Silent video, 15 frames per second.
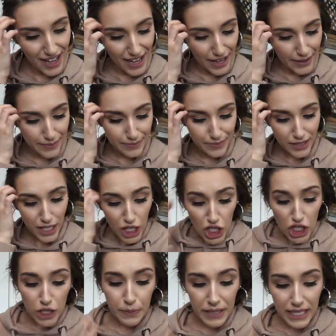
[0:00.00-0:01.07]
um,
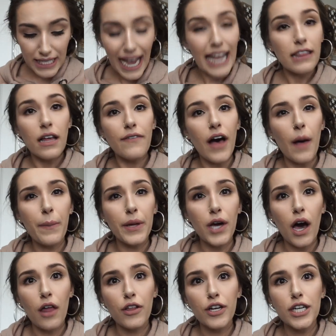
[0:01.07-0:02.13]
just because I love helping
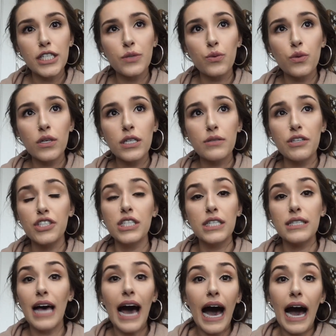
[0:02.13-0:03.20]
others especially
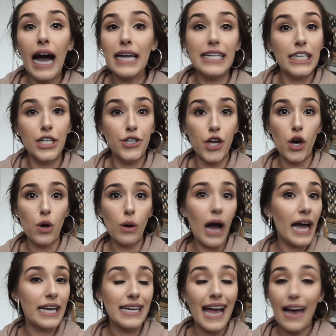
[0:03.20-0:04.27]
because I didn't know,
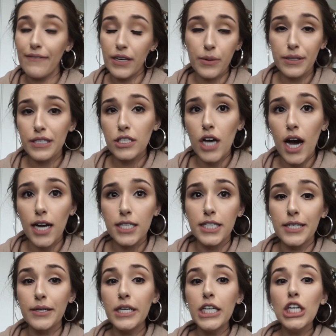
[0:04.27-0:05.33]
I didn't have anyone to talk to.